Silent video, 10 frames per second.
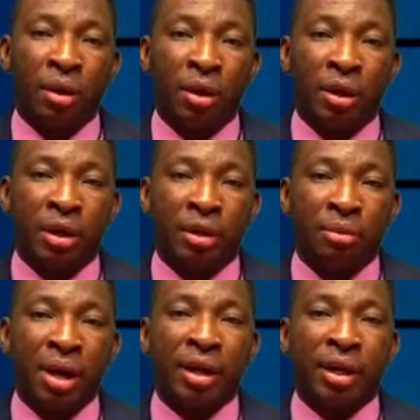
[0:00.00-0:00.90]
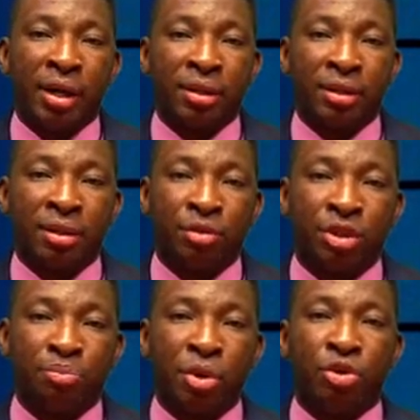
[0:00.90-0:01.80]
the markets
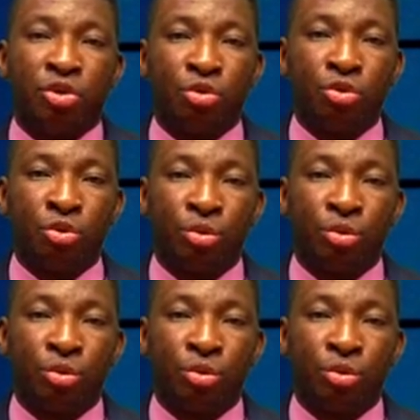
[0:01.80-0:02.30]
respond to